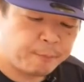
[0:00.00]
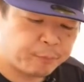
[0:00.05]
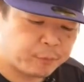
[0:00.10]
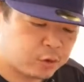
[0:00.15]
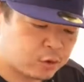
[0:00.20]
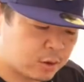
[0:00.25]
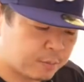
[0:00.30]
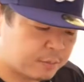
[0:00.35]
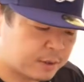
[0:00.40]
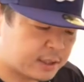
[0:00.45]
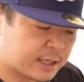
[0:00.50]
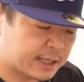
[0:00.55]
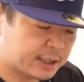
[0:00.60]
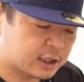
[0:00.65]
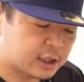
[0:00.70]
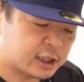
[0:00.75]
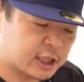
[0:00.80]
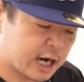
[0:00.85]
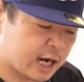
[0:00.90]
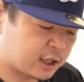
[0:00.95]
I'm gonna take
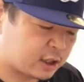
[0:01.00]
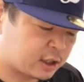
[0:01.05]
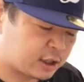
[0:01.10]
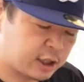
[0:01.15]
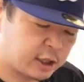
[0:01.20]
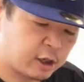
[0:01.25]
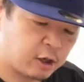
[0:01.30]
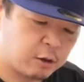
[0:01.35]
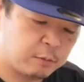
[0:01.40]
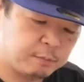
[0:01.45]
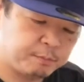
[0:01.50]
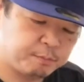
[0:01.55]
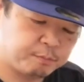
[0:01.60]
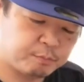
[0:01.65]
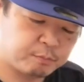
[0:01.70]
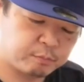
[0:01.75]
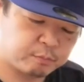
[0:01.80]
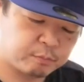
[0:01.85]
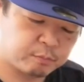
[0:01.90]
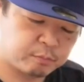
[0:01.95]
a challenge here.
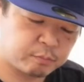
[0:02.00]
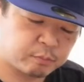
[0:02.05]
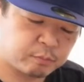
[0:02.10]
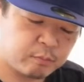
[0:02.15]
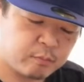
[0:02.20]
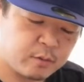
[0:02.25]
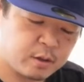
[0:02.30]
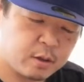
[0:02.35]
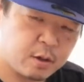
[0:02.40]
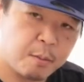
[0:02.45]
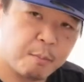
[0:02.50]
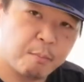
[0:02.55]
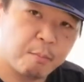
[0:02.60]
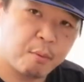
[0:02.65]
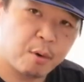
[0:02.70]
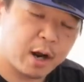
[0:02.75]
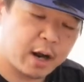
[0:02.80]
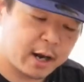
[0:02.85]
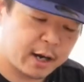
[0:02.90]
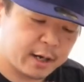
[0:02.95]

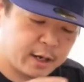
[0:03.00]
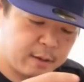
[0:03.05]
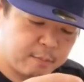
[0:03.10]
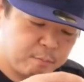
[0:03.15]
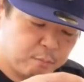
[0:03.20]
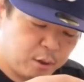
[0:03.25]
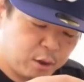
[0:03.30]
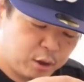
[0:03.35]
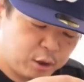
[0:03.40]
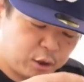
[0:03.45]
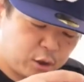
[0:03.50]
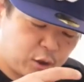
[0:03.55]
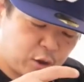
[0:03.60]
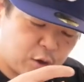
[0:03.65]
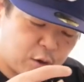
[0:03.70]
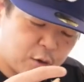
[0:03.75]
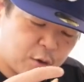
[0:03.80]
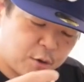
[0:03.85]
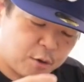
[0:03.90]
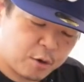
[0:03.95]
Brian burger.
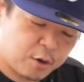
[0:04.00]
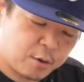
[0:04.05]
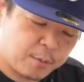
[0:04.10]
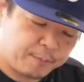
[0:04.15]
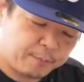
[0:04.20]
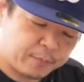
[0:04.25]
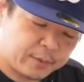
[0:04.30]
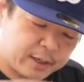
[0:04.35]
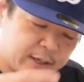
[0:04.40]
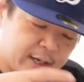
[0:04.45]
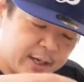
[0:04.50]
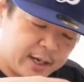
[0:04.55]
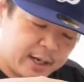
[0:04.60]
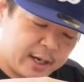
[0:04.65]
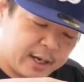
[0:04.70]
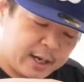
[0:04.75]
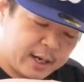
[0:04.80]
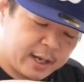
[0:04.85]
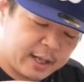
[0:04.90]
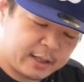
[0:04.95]

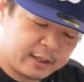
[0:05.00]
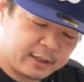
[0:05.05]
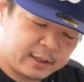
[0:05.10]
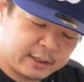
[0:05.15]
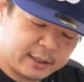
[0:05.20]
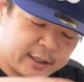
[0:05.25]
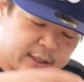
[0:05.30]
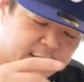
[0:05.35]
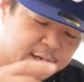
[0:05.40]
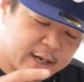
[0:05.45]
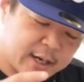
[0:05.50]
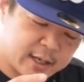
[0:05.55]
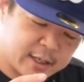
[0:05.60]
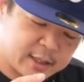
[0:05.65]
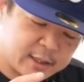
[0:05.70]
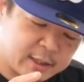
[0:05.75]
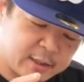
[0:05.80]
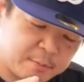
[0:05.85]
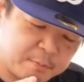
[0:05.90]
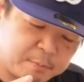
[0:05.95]
Yeah, look at
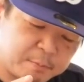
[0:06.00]
this.